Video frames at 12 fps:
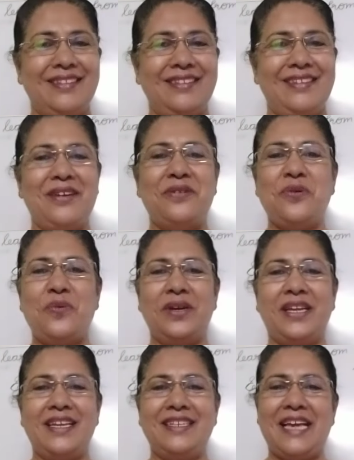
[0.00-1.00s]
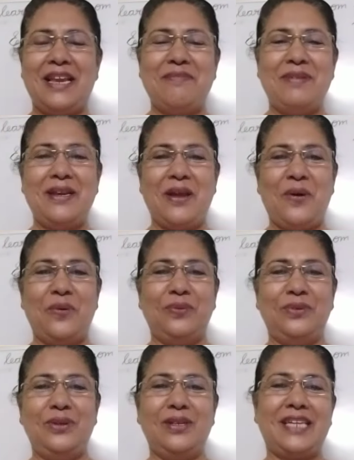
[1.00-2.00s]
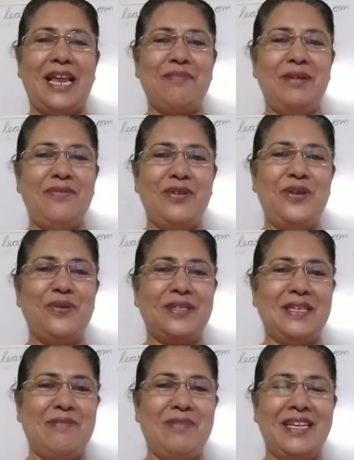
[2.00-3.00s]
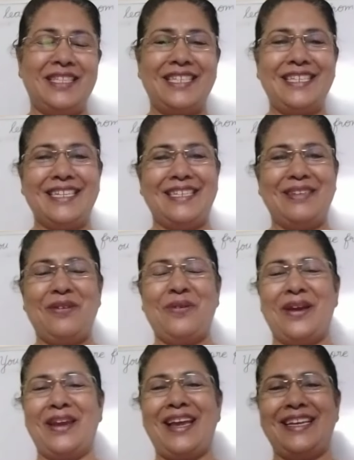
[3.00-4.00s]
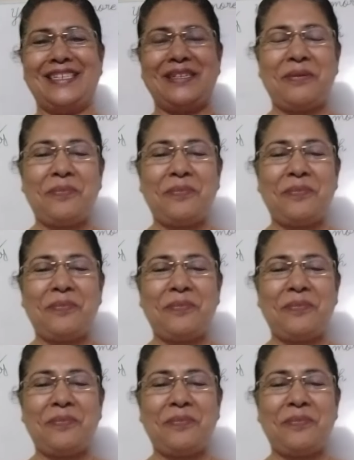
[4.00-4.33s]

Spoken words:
Yeah, no one can tell me now. You'll tell me when you see me, isn't it? Okay, right.